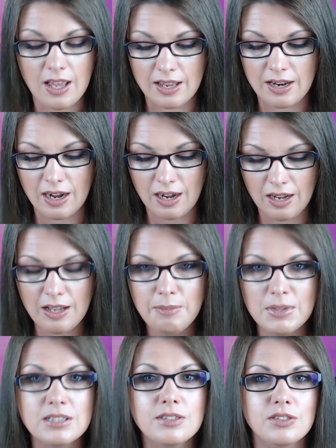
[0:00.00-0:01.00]
And I
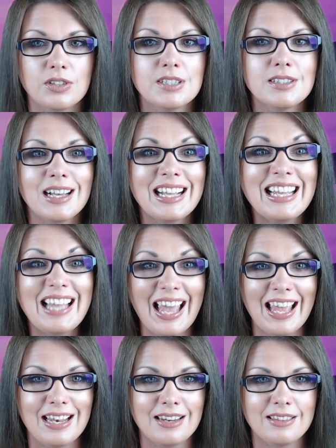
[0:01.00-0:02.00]
must stress
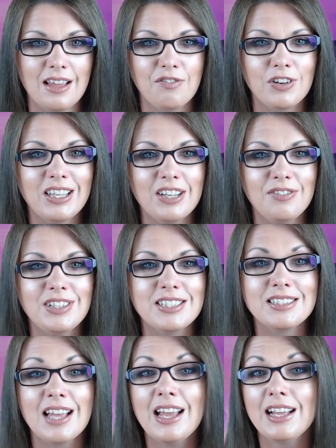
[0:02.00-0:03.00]
again that forgiveness
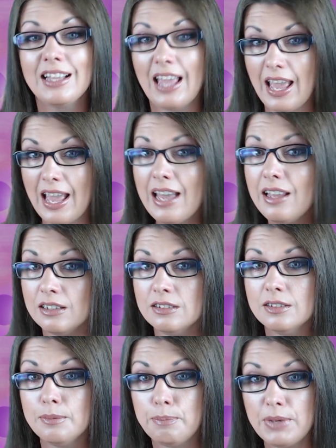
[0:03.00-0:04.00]

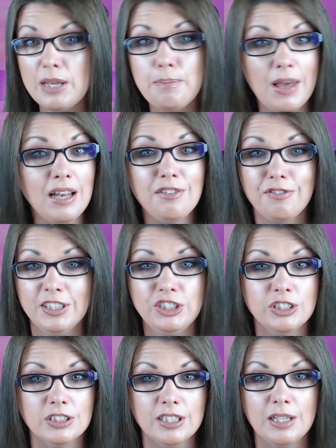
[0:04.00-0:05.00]
can be
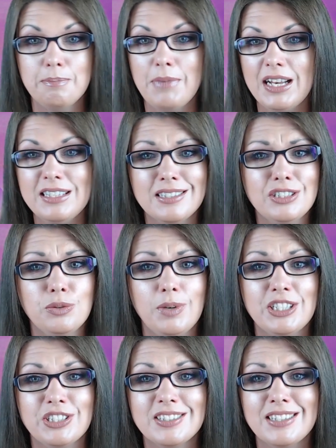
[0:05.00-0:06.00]
beneficial in many
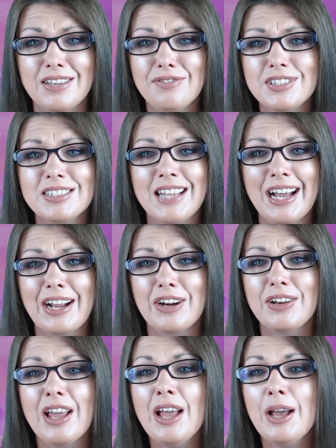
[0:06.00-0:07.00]
situations if
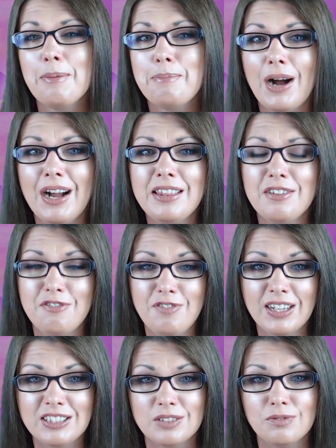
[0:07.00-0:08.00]
desired by the
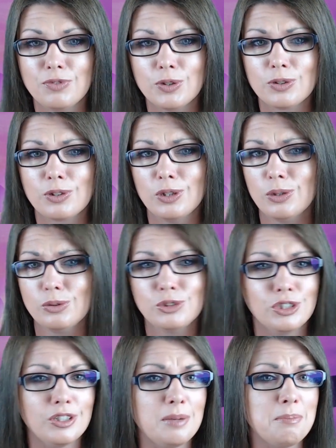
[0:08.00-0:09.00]
victim for
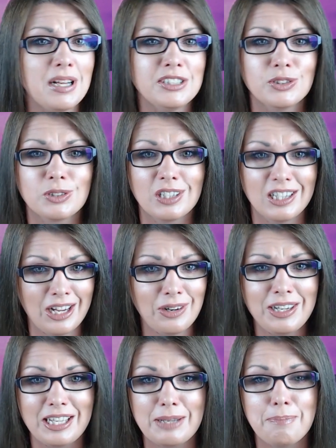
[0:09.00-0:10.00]
closure and mental
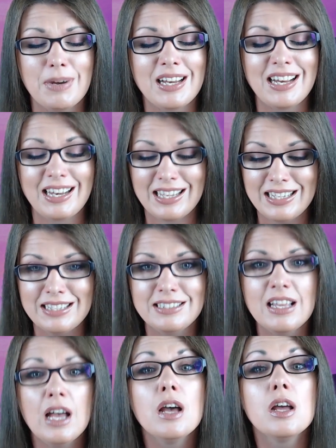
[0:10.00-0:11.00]
clarity, but it is
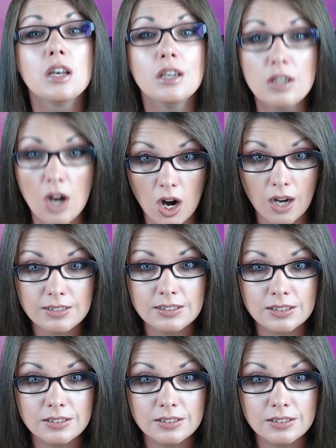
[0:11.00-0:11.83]
not,